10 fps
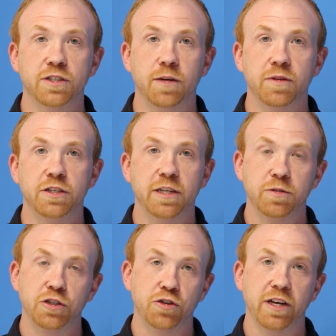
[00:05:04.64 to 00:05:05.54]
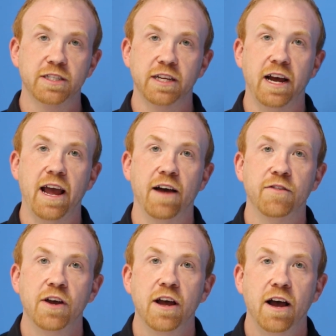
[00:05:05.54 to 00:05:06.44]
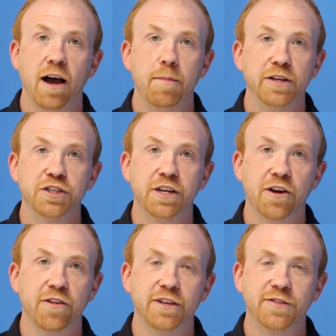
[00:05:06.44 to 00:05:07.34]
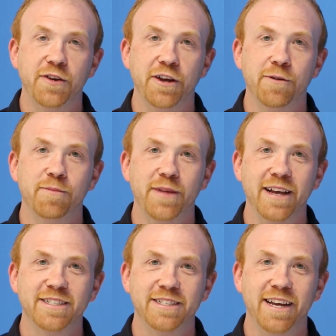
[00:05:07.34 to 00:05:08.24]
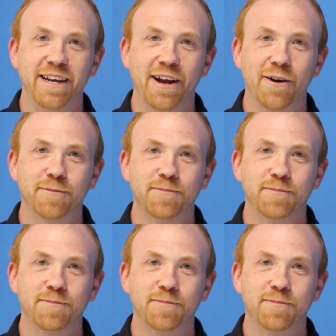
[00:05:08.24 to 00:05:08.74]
some of the tips and tricks that I have mentioned here in this video. Thanks and take care.